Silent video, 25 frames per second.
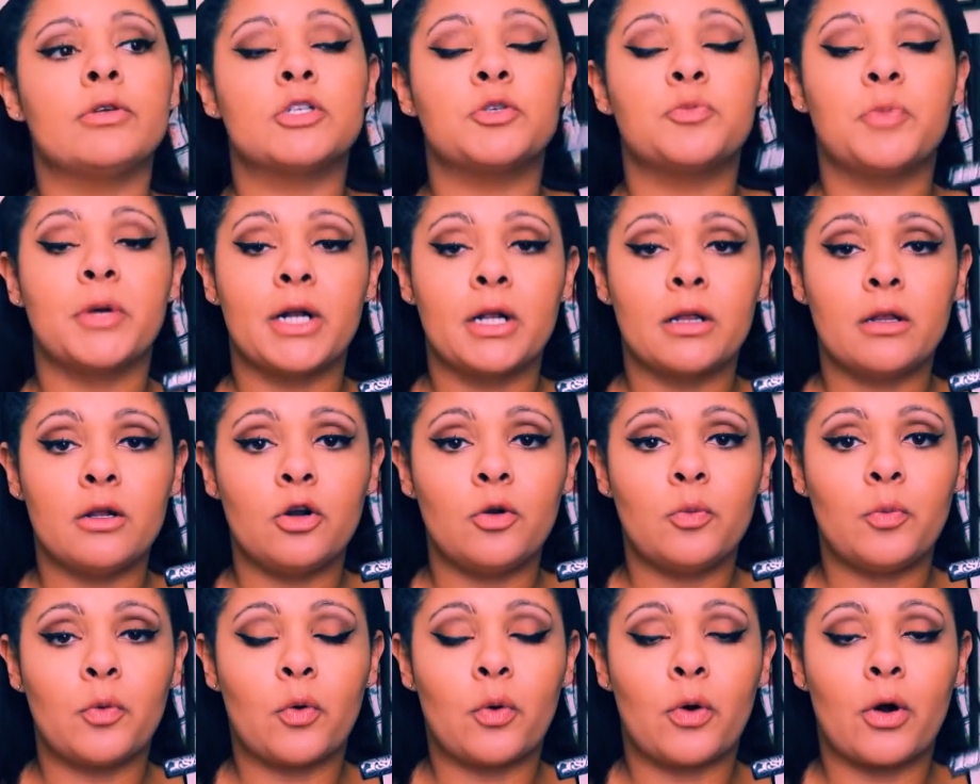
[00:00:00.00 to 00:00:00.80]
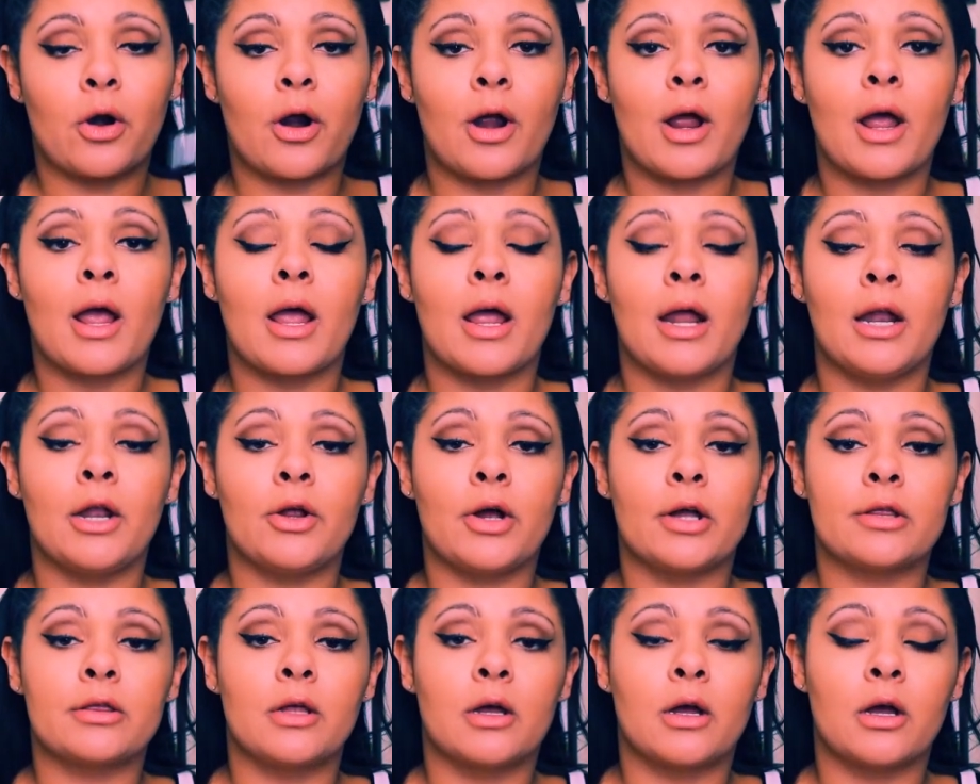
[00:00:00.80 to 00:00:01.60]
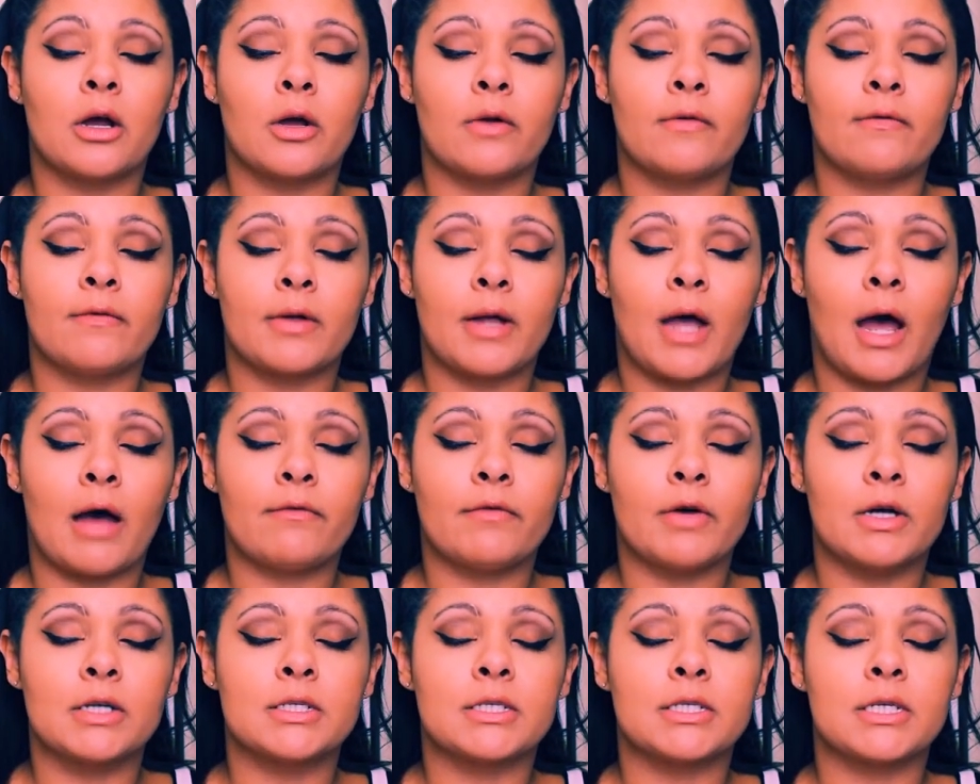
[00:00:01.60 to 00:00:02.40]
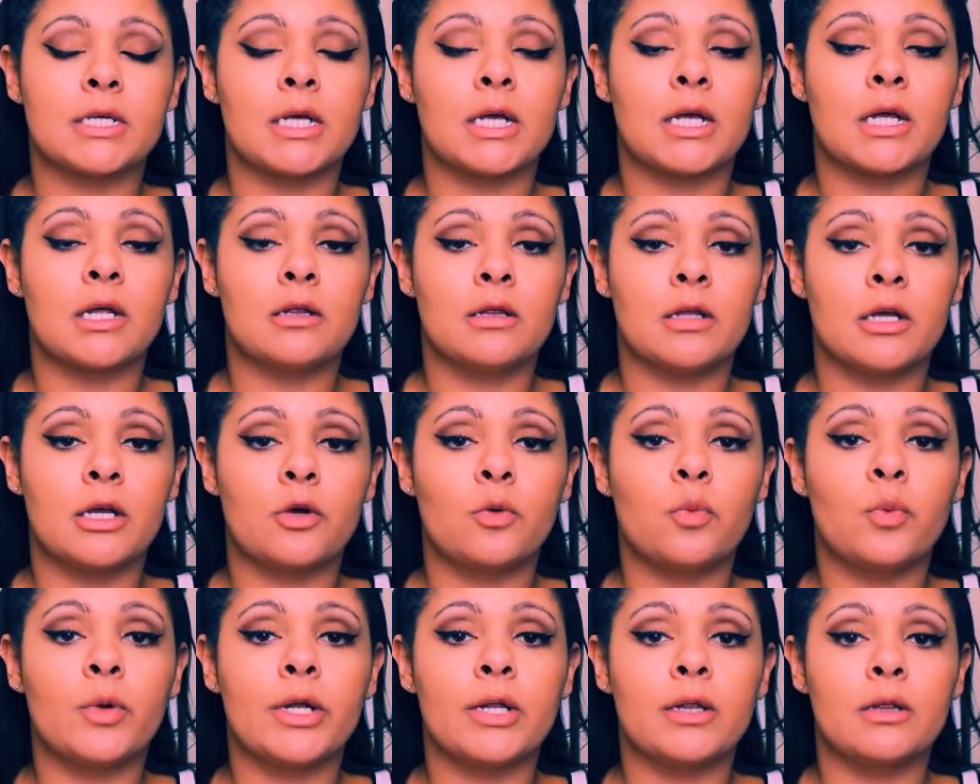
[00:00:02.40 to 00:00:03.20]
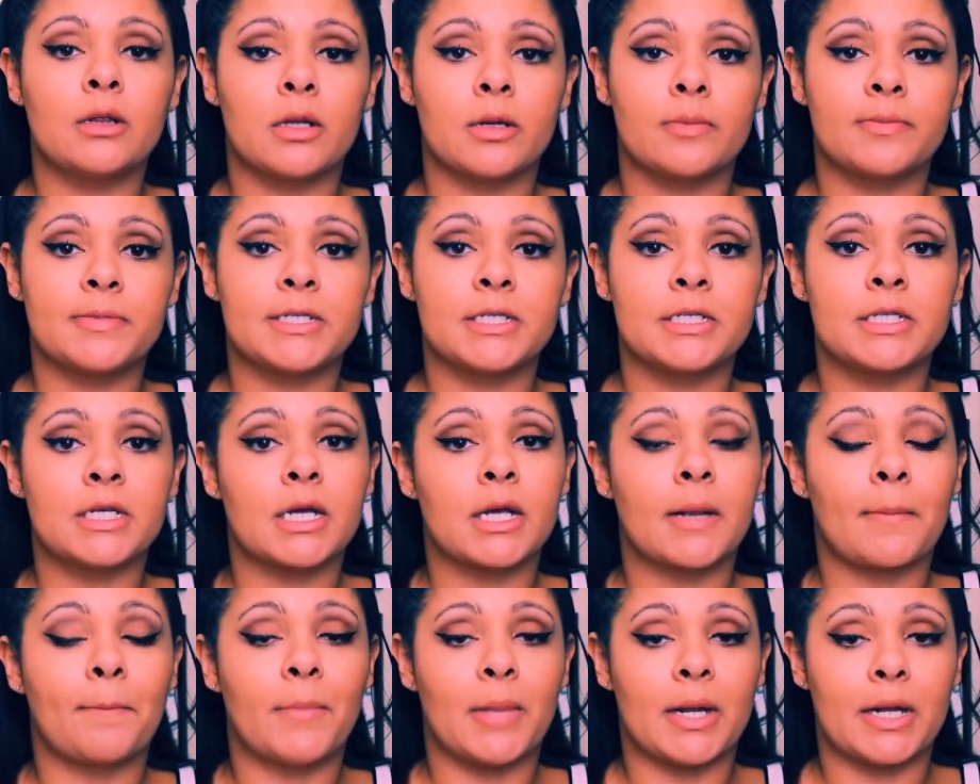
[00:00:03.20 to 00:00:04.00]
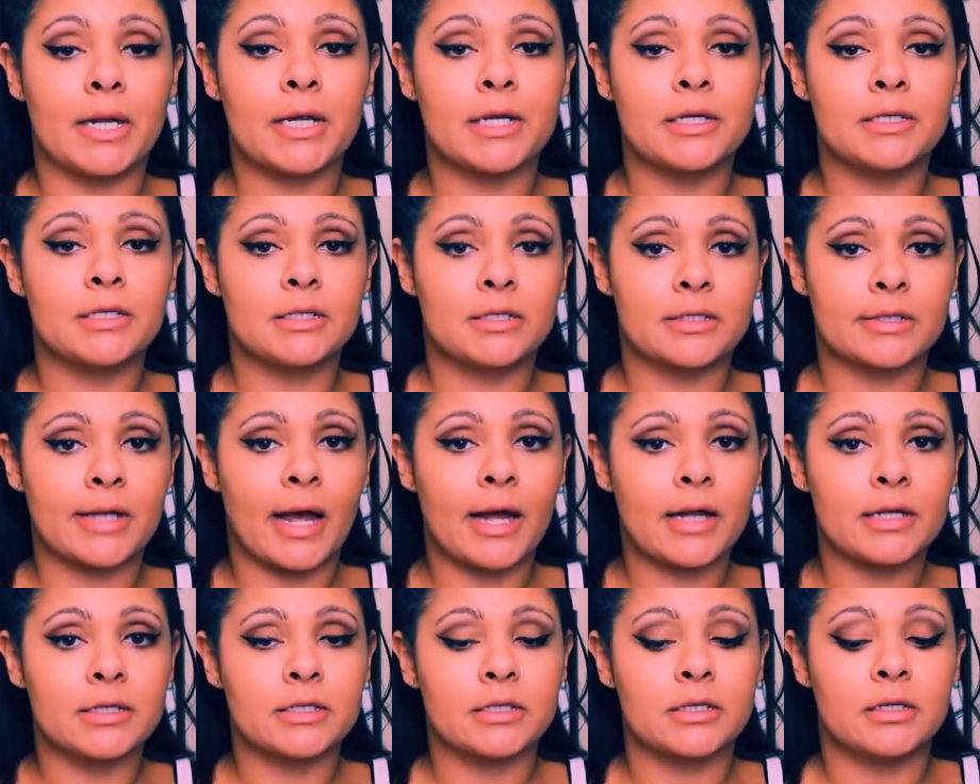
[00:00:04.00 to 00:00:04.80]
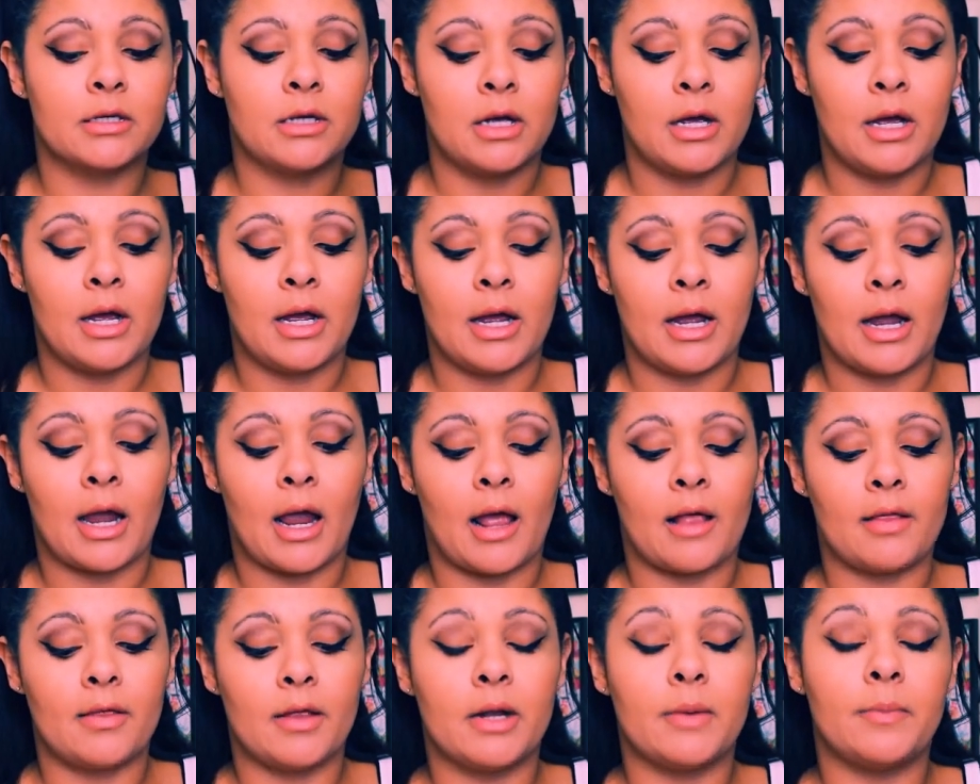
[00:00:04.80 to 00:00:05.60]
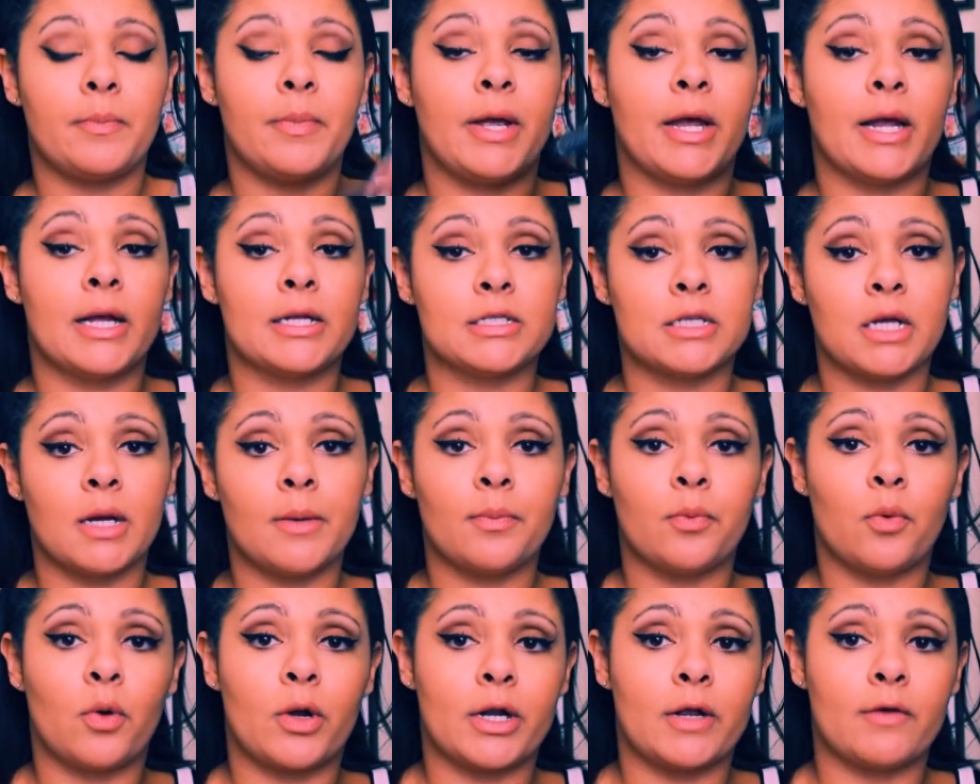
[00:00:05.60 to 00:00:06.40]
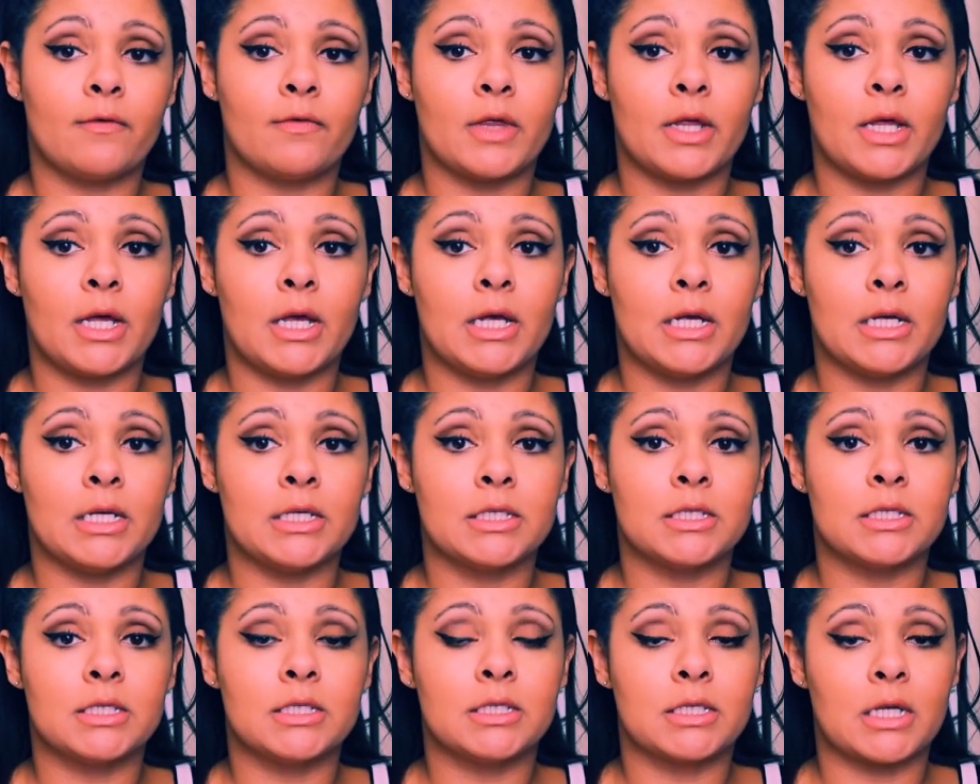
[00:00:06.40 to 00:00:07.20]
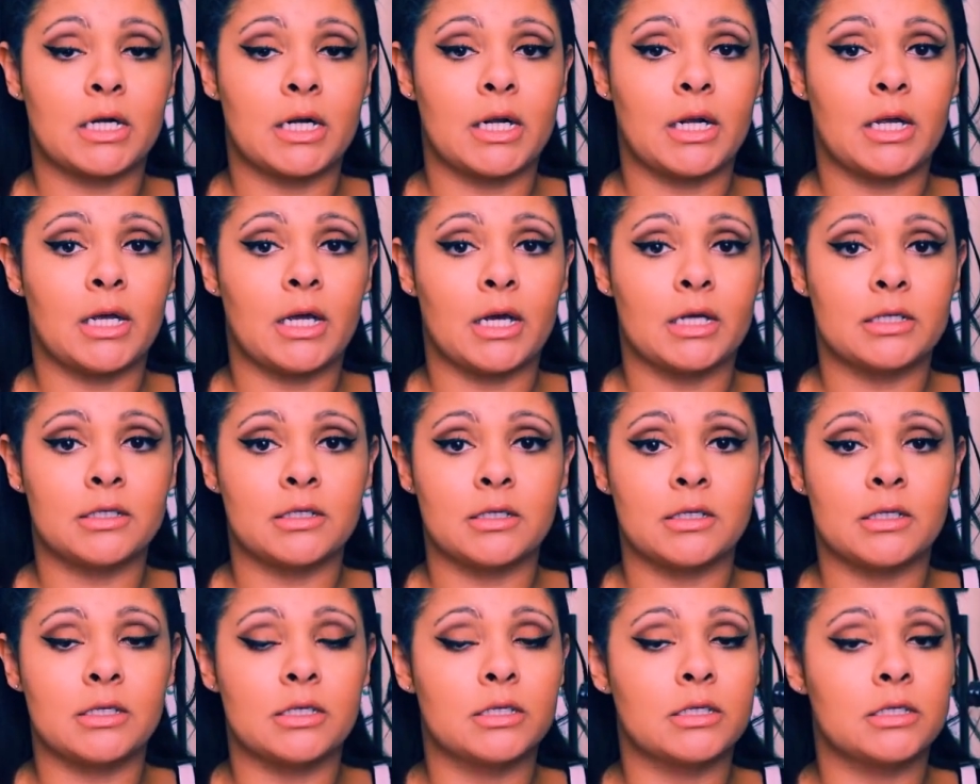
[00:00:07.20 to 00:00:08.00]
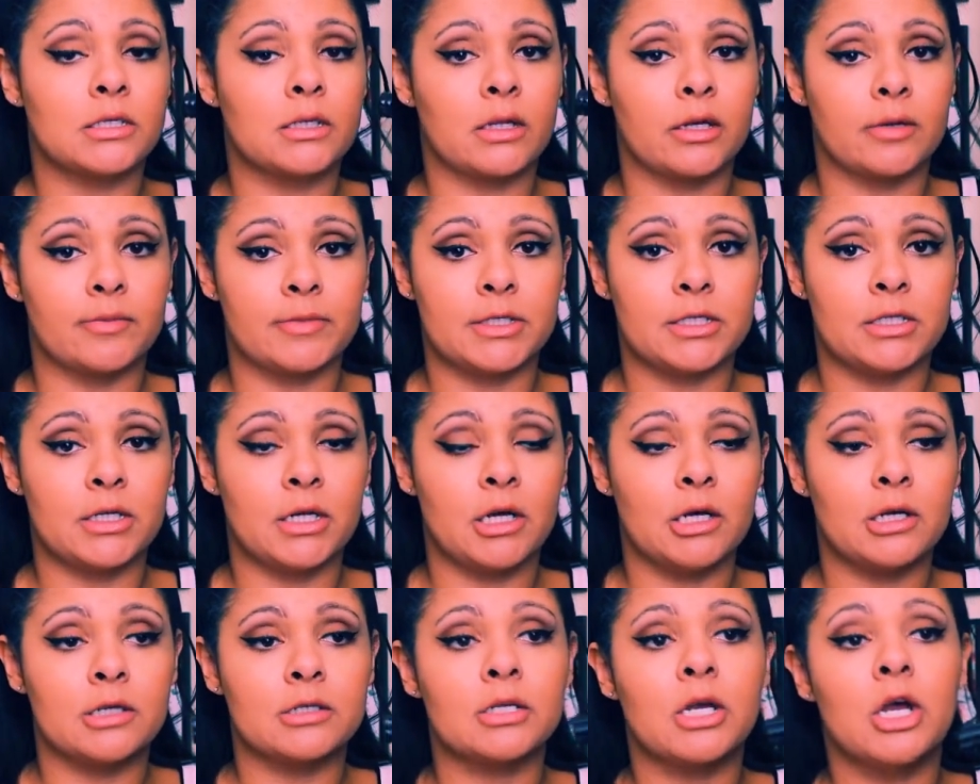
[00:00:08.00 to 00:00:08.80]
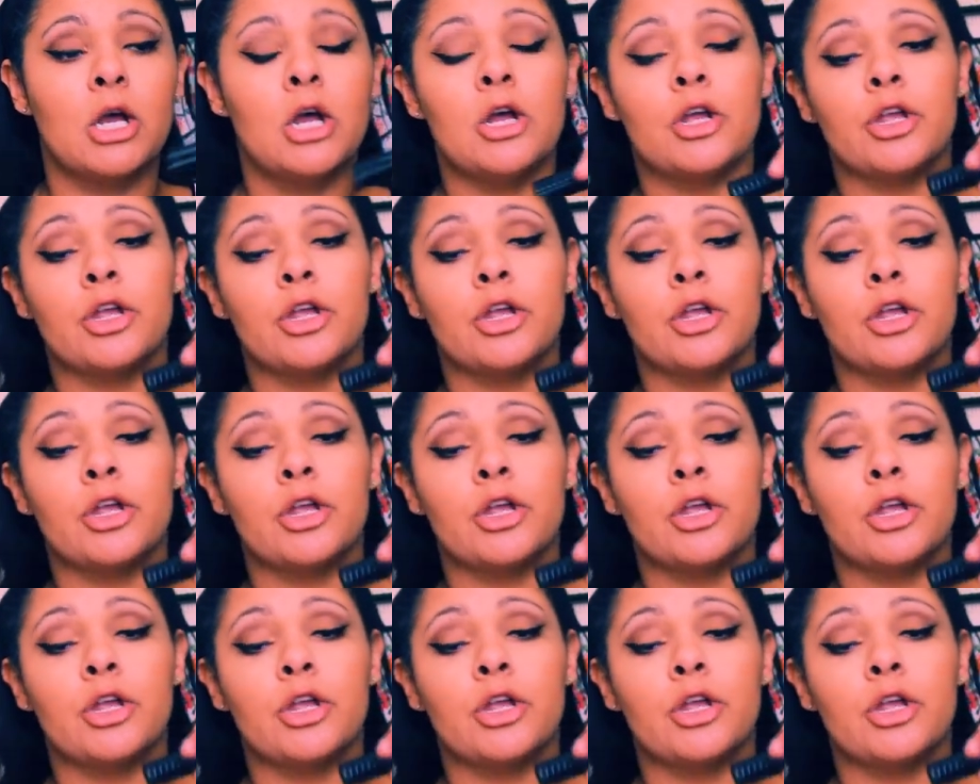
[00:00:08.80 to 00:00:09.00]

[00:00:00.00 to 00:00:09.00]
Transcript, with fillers: you spend a little more, and you got the Kat Von D Liquid Lipstick Mini Set, and then picked up one of these Studded Kisses lipsticks.